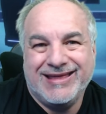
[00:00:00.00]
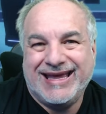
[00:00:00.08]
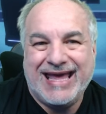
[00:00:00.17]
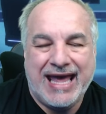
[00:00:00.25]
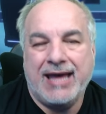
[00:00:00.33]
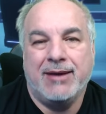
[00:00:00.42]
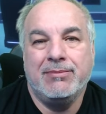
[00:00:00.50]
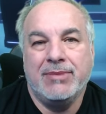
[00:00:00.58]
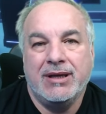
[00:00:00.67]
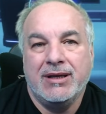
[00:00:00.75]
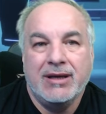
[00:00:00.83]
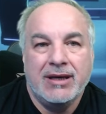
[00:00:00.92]
the game.
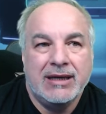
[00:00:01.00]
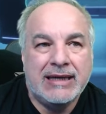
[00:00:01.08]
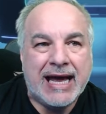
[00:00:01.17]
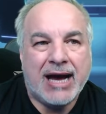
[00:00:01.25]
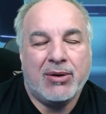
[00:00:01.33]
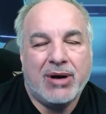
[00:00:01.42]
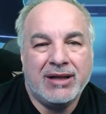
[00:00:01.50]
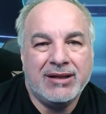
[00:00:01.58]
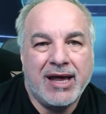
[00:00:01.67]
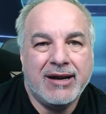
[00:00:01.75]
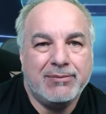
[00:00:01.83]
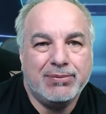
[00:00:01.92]
Now, a
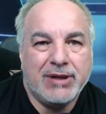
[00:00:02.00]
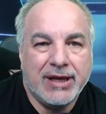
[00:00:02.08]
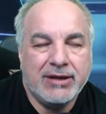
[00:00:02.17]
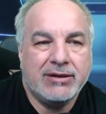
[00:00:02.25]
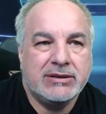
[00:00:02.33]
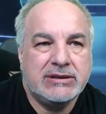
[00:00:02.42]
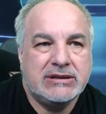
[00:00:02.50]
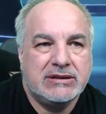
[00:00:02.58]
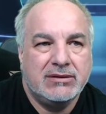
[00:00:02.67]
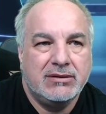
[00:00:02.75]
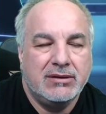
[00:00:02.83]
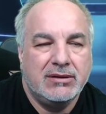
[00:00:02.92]
lot of players
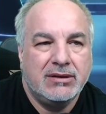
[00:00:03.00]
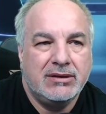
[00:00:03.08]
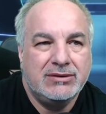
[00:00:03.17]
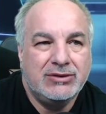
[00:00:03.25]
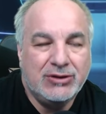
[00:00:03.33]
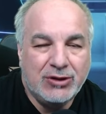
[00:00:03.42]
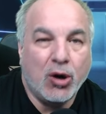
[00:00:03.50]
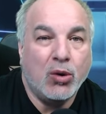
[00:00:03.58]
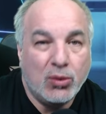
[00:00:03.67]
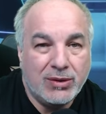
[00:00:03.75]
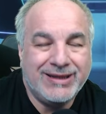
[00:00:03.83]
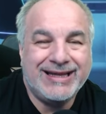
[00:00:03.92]

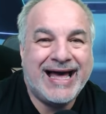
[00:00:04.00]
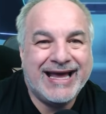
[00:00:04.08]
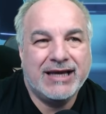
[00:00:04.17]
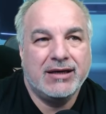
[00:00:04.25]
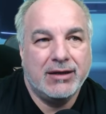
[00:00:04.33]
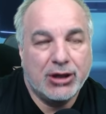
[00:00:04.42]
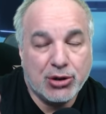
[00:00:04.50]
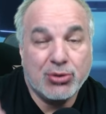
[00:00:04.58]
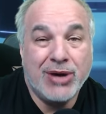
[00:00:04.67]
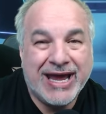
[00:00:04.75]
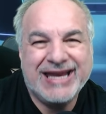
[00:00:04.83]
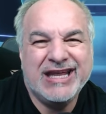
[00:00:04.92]
don't like
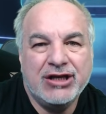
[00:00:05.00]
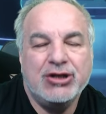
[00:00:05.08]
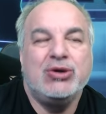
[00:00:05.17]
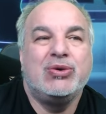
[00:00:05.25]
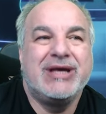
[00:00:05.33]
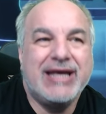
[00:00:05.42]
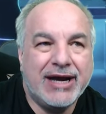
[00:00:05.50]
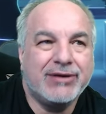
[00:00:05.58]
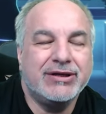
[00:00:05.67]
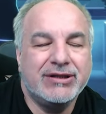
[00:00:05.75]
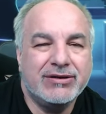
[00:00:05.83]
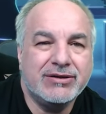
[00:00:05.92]
creating new
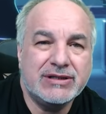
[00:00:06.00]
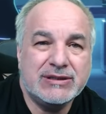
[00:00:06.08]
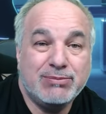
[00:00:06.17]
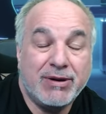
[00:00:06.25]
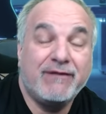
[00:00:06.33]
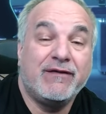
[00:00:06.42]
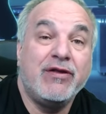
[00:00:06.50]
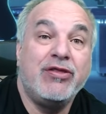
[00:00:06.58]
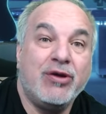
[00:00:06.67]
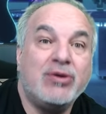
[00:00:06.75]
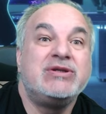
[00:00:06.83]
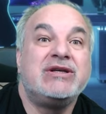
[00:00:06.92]
characters, but for
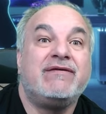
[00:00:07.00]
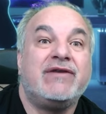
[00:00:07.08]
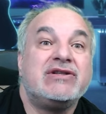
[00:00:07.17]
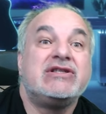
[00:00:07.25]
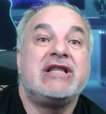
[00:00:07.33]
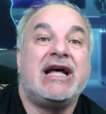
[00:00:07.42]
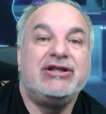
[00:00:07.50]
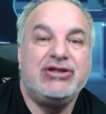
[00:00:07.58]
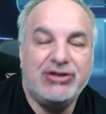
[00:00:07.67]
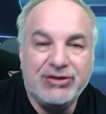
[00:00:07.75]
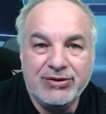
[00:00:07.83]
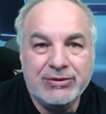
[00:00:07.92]
those of us that
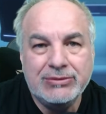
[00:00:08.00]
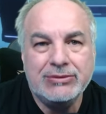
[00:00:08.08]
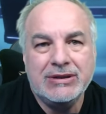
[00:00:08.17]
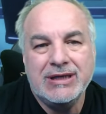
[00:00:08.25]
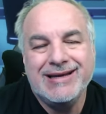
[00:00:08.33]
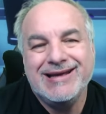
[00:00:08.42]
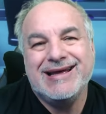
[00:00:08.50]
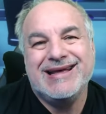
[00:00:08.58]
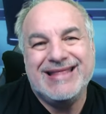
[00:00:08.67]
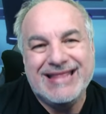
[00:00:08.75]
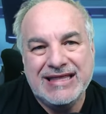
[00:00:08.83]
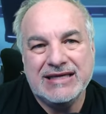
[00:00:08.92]
do,
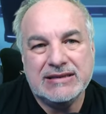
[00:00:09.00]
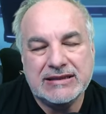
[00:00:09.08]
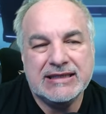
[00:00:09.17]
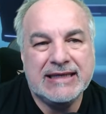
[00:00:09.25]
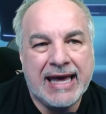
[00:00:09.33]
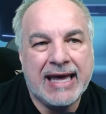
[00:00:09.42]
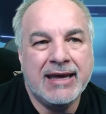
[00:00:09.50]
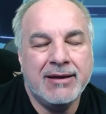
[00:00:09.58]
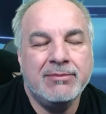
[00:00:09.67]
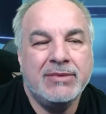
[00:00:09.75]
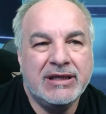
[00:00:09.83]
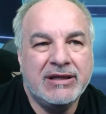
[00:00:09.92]
this
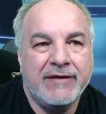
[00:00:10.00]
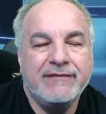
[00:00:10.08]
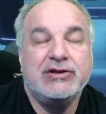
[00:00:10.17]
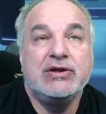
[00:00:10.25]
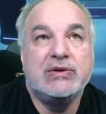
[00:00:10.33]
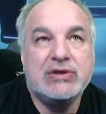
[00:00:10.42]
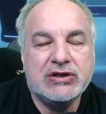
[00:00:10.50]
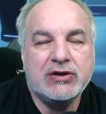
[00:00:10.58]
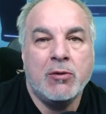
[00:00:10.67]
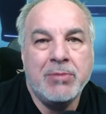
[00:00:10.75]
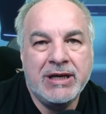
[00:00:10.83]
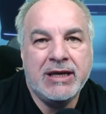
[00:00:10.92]
game gives you
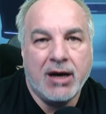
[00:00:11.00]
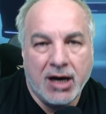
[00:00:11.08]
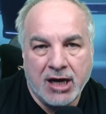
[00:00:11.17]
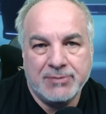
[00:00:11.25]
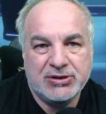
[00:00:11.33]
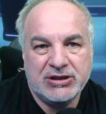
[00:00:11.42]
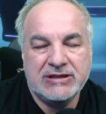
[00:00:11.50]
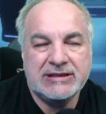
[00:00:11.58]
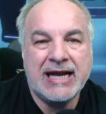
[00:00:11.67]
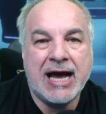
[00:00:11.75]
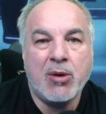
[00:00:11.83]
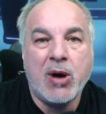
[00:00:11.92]
so many options.
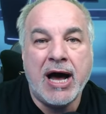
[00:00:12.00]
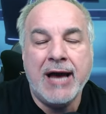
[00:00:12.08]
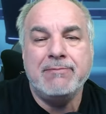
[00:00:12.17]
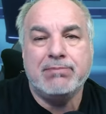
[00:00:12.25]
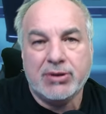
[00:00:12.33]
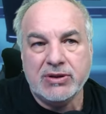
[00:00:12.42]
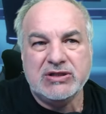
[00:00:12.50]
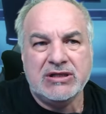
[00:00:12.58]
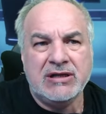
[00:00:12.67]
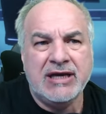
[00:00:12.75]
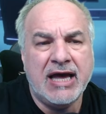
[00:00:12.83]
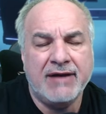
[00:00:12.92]
Now, I
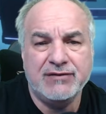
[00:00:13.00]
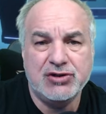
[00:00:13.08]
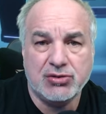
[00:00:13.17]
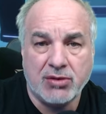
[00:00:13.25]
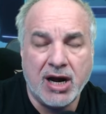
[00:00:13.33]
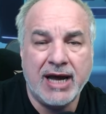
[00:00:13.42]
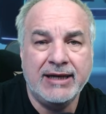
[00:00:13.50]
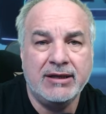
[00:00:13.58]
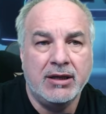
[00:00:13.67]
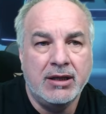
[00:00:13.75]
personally have tried